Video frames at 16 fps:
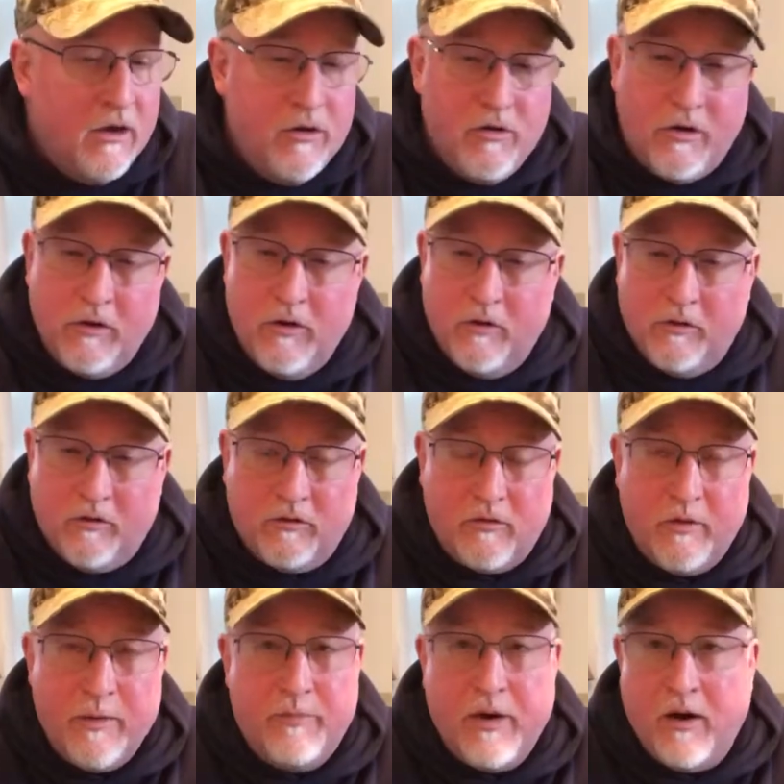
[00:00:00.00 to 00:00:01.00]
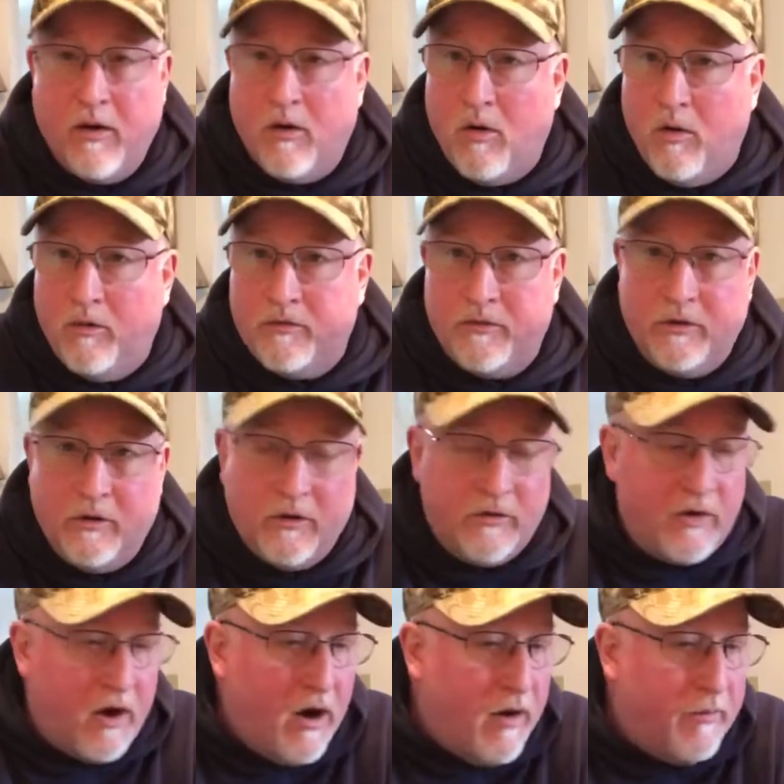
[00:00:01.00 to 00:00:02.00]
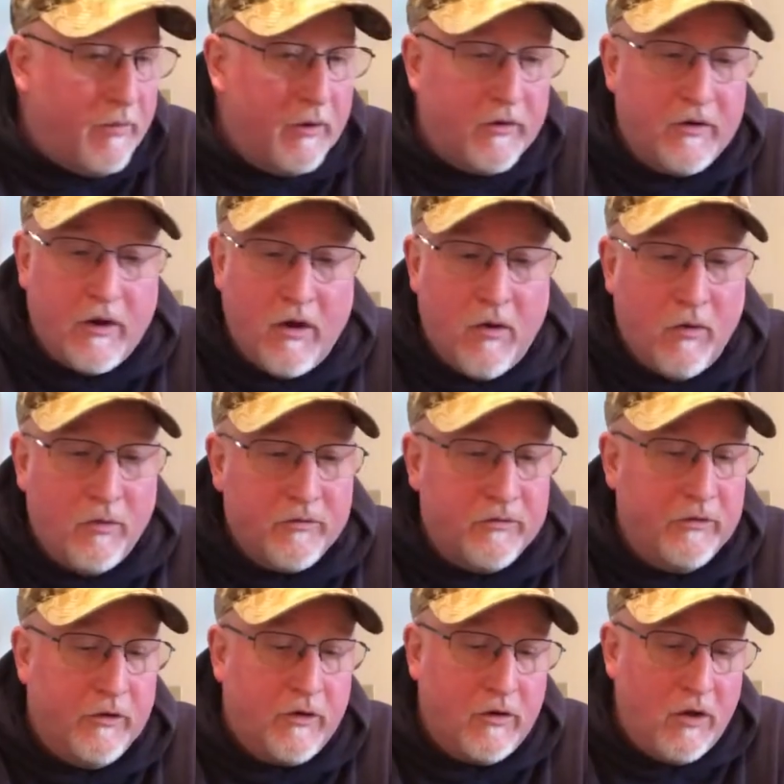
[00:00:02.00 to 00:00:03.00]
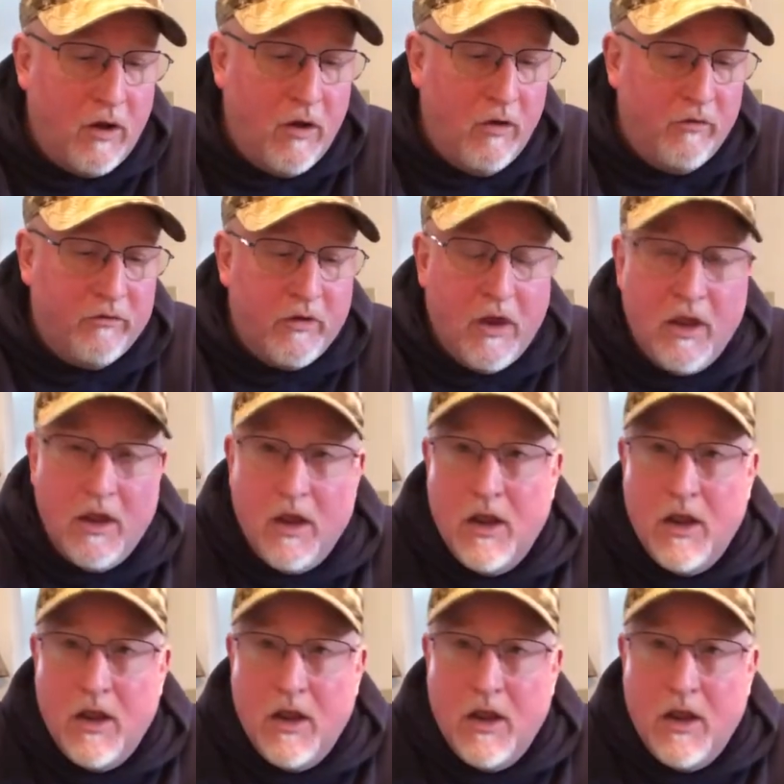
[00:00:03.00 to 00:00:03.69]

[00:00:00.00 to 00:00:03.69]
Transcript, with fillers: You can use it to repair holes in your tarp or holes in your clothes.